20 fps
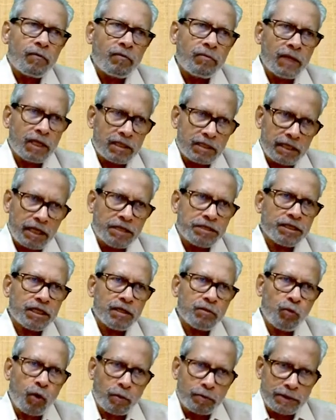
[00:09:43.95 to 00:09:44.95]
that is
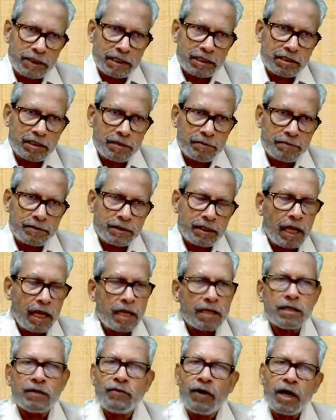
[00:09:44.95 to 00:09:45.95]
HRM objectives
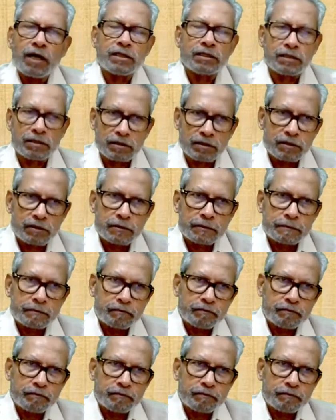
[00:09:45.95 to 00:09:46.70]
and the functions.